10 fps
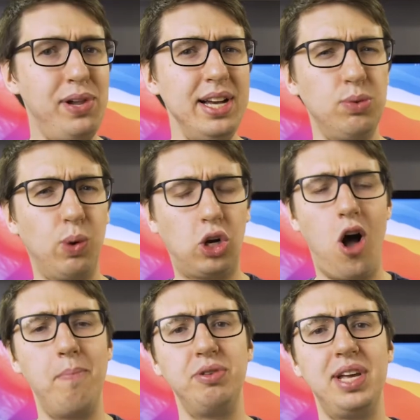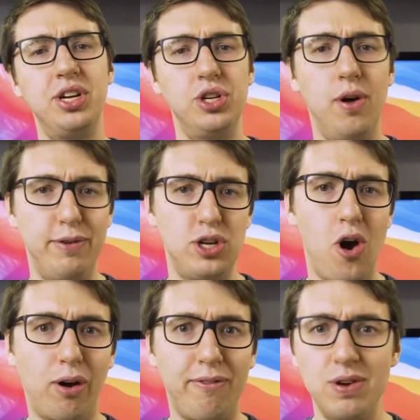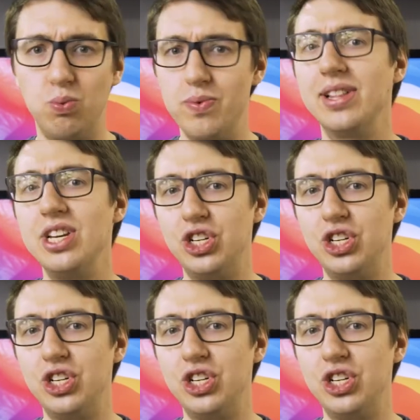place where computational photography really